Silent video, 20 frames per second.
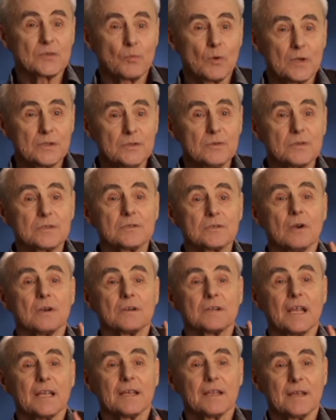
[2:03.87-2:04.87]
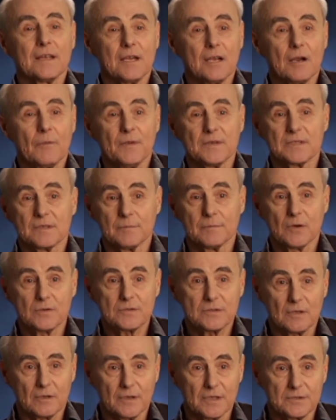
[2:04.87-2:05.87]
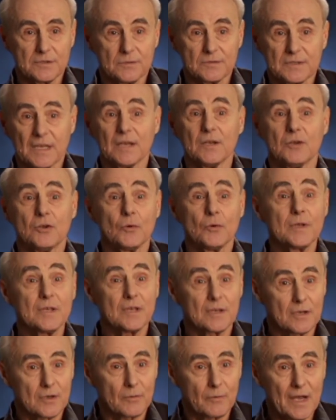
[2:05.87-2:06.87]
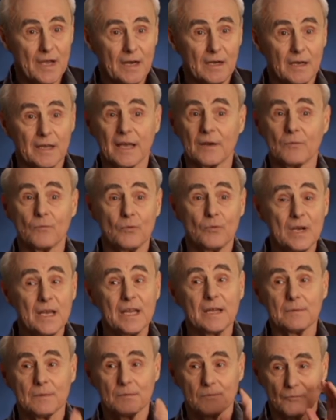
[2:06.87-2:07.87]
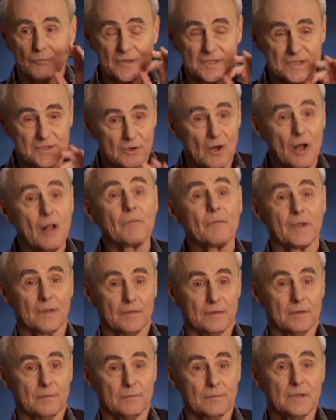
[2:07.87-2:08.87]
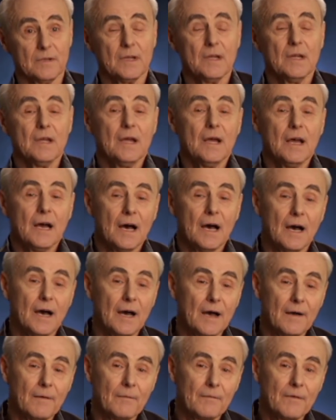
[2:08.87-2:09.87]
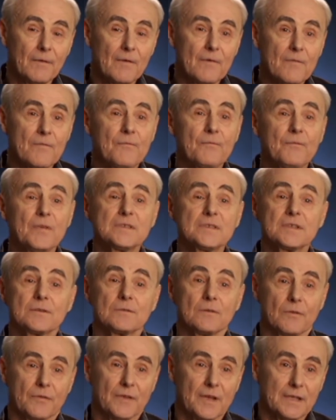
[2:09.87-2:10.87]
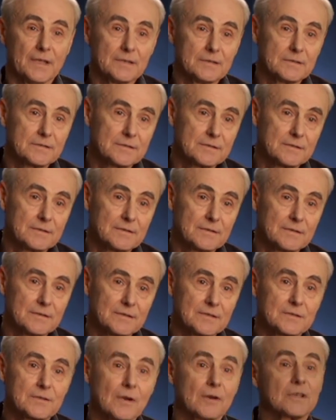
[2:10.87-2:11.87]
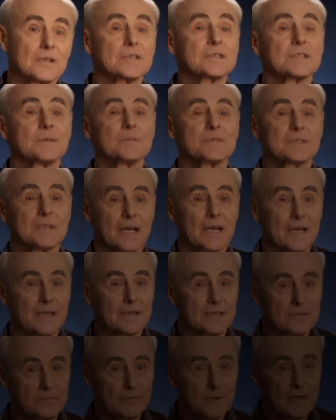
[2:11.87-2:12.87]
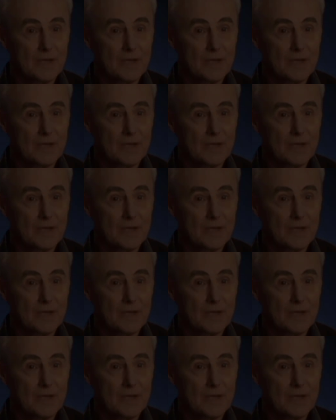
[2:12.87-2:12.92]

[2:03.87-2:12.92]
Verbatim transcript: Once you start taking care of these emotional issues and doing it correctly and really resolving them, Uh, physical things start to subside as